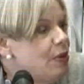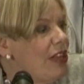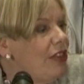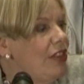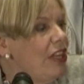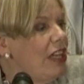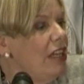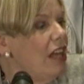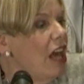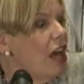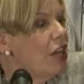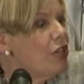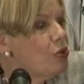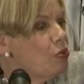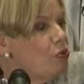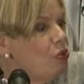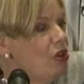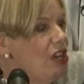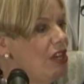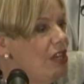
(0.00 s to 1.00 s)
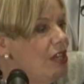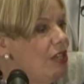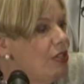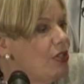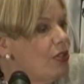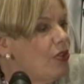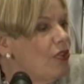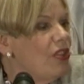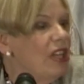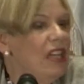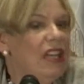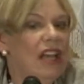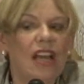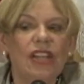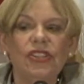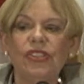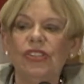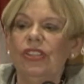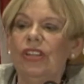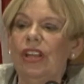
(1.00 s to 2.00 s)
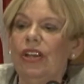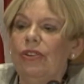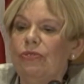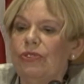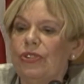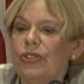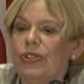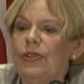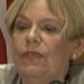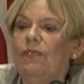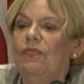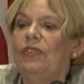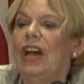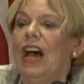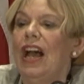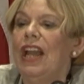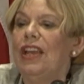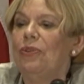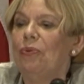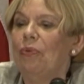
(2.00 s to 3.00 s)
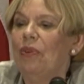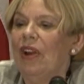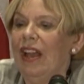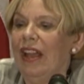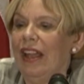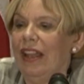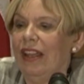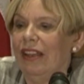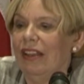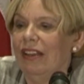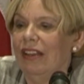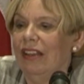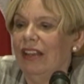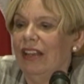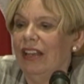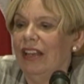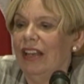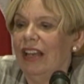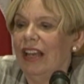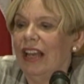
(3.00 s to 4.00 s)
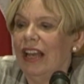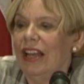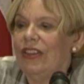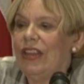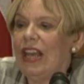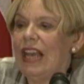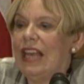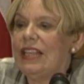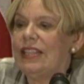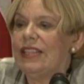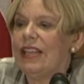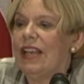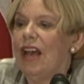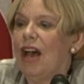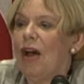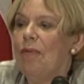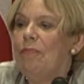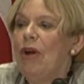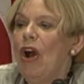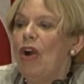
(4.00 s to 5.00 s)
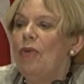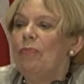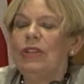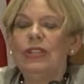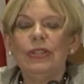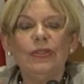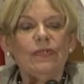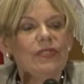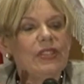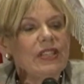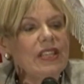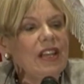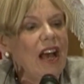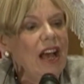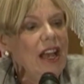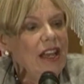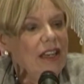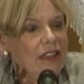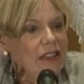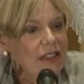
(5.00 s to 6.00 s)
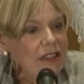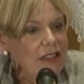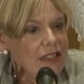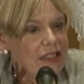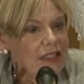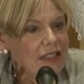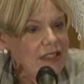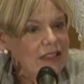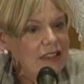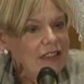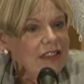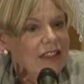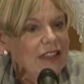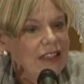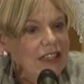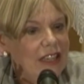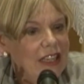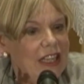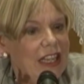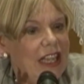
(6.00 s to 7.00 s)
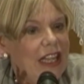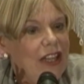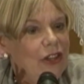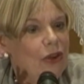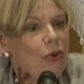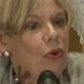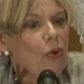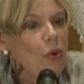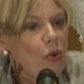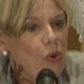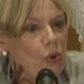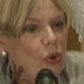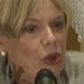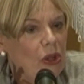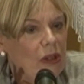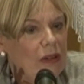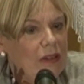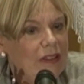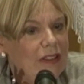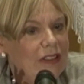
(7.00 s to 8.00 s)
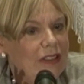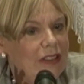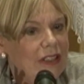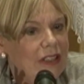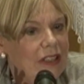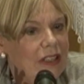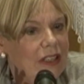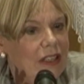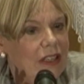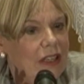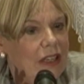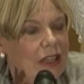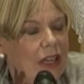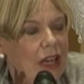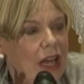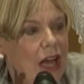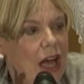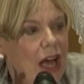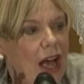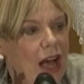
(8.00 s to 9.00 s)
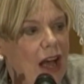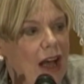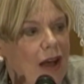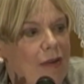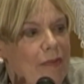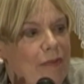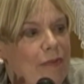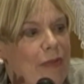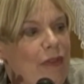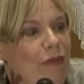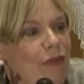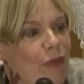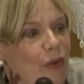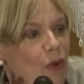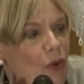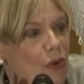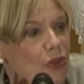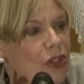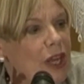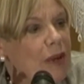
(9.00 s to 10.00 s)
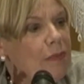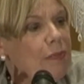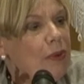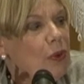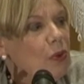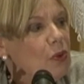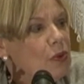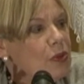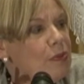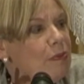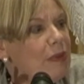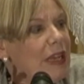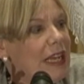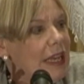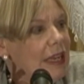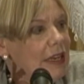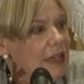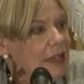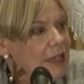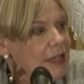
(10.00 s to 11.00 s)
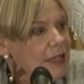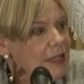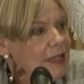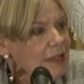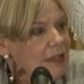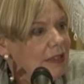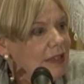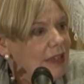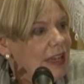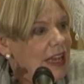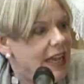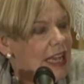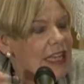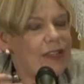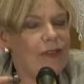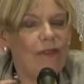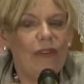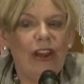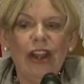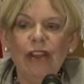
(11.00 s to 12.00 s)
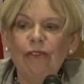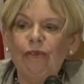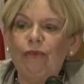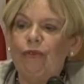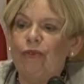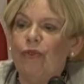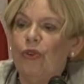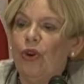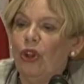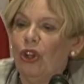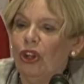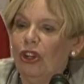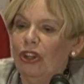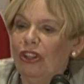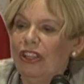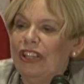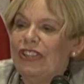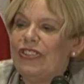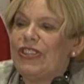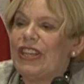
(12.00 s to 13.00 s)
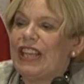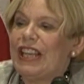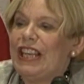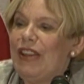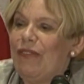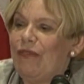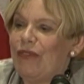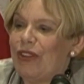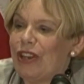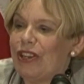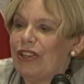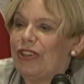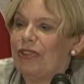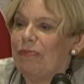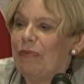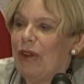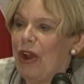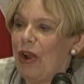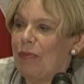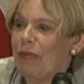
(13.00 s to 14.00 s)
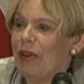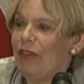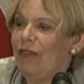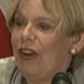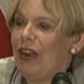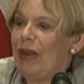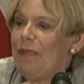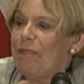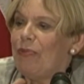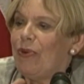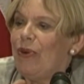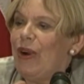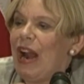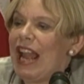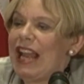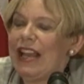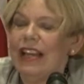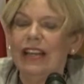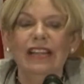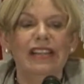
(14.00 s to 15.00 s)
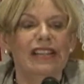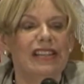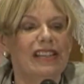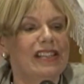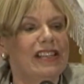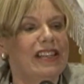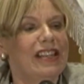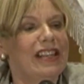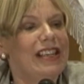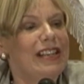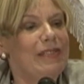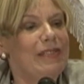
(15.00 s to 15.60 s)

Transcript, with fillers: when the last words or the last notes have died away, there's a moment of silence in the hall uh, before the applause begins. It's a very full, significant moment, very pregnant